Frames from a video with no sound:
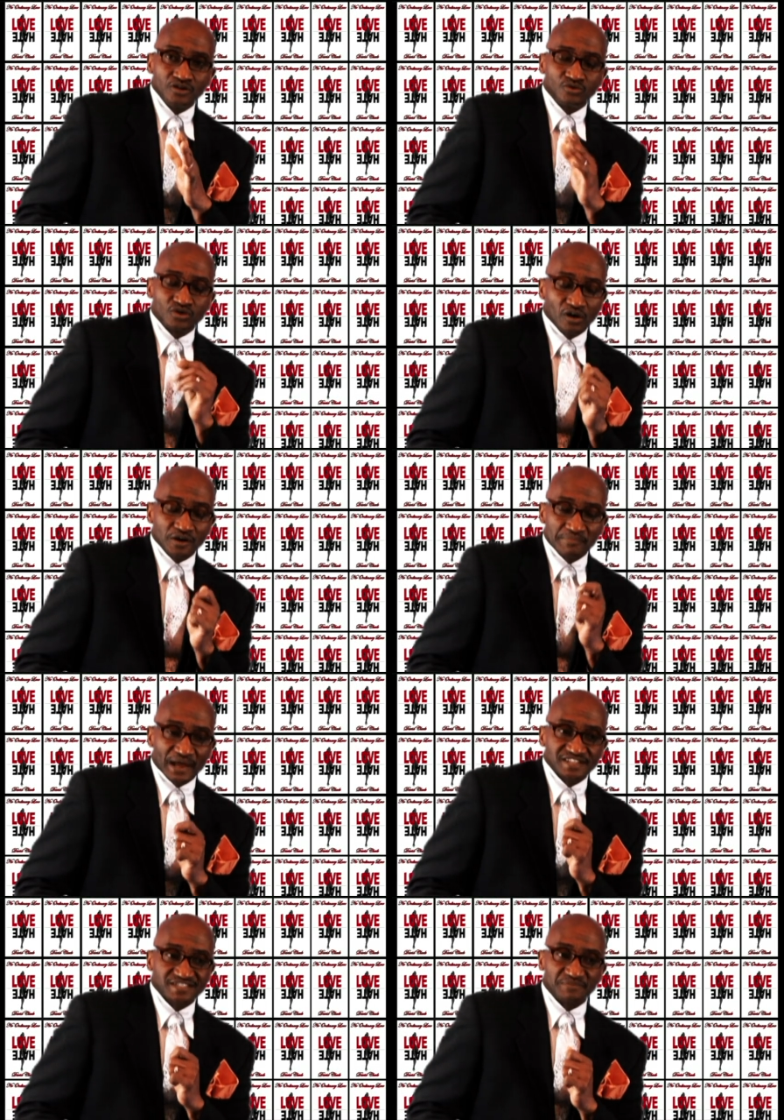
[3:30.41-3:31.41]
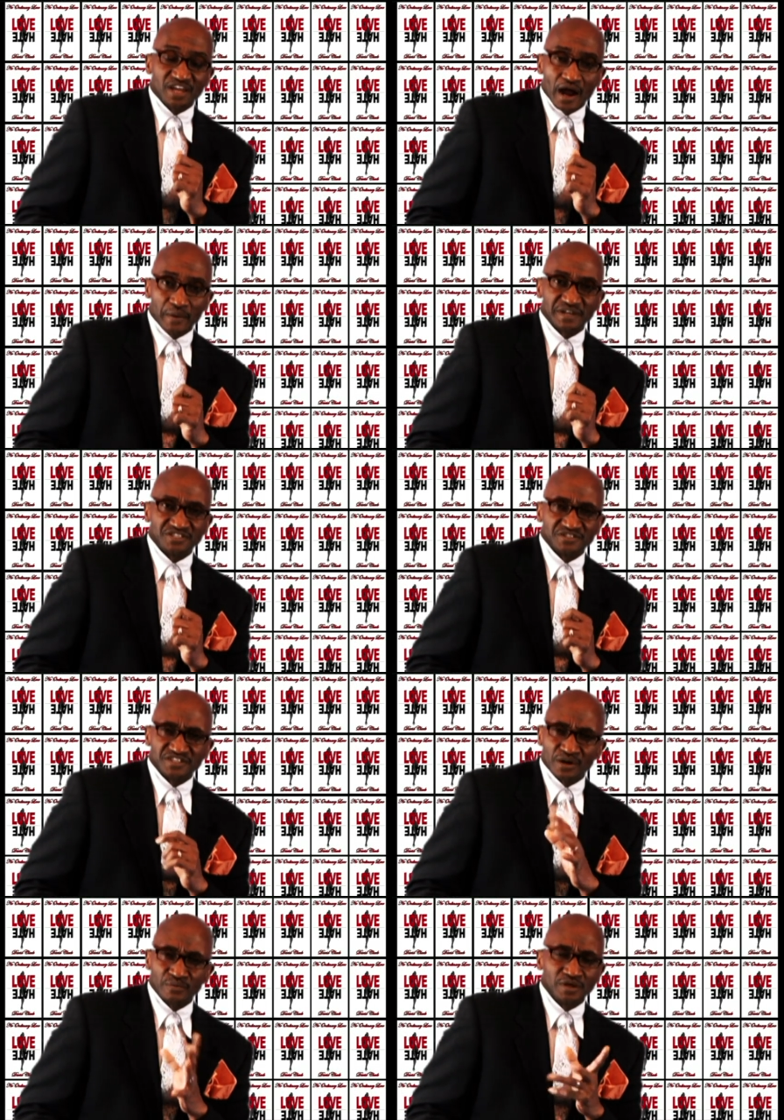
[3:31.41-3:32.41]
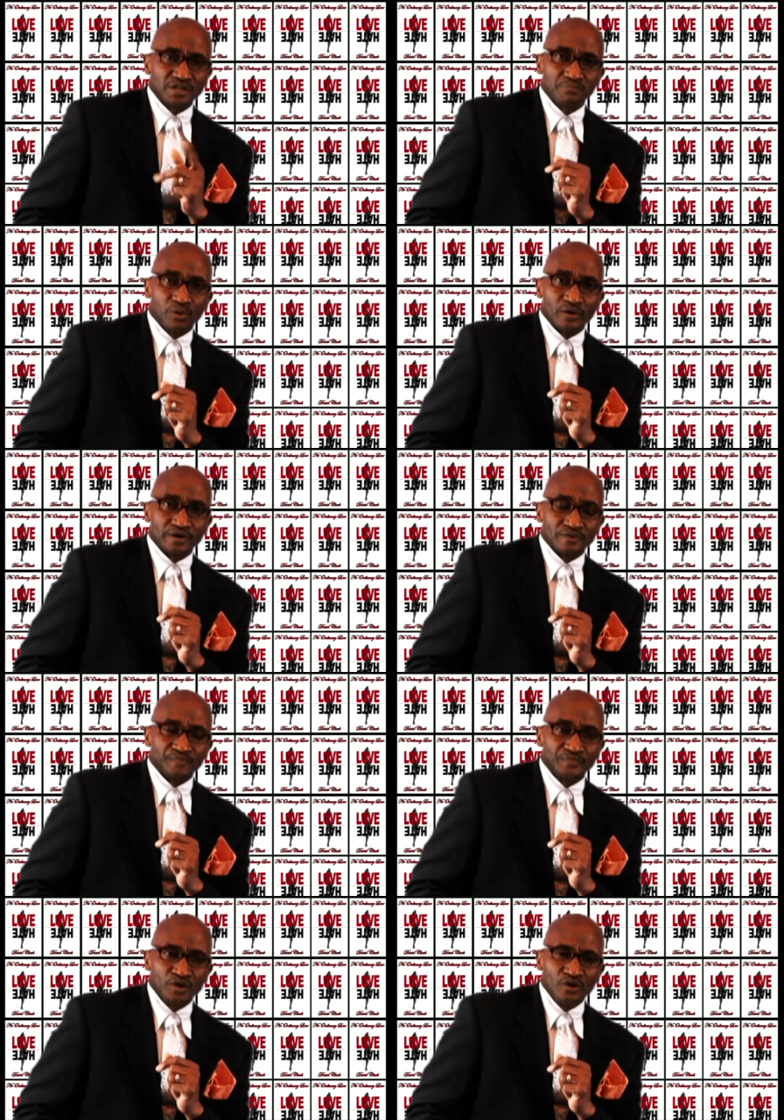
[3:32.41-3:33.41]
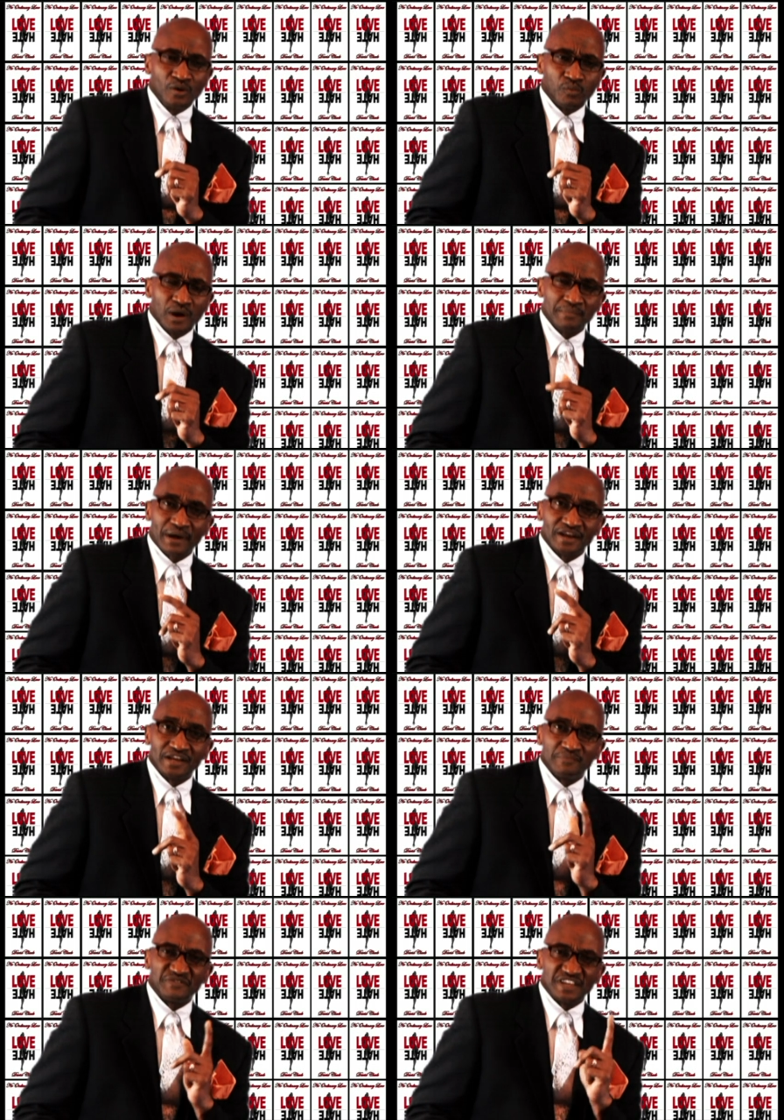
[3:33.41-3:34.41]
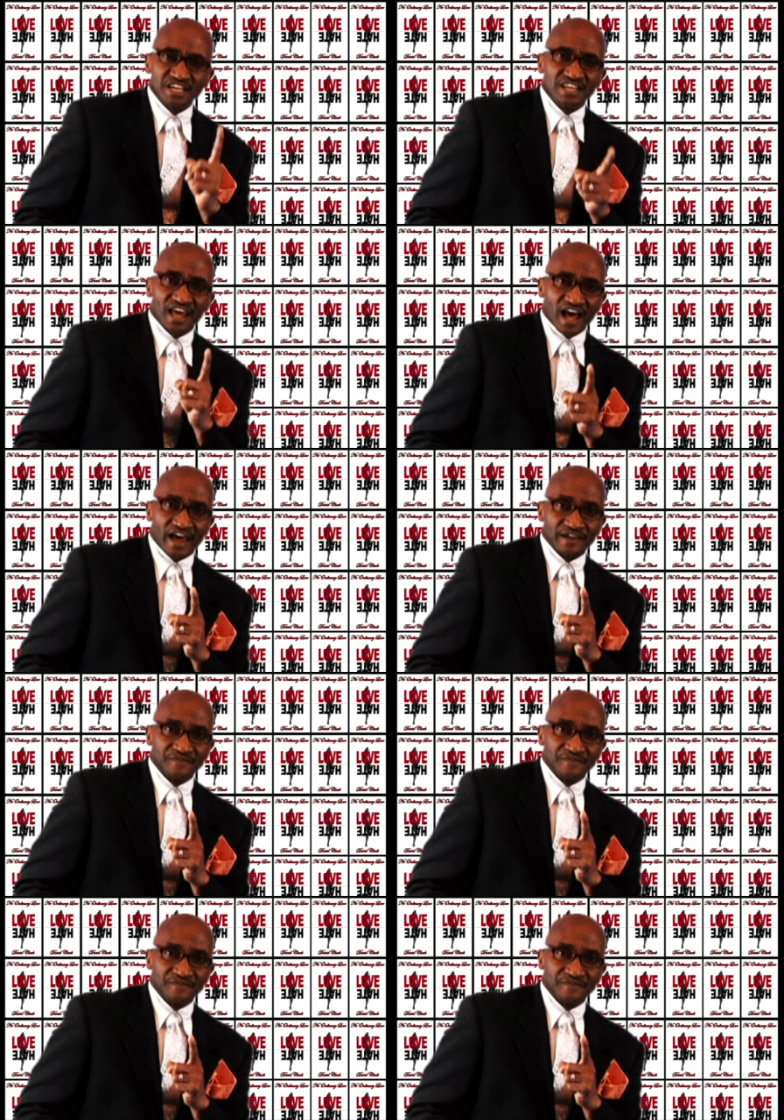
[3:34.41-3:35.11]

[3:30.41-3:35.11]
you talk about some characters that are really important, one by the name of Eli.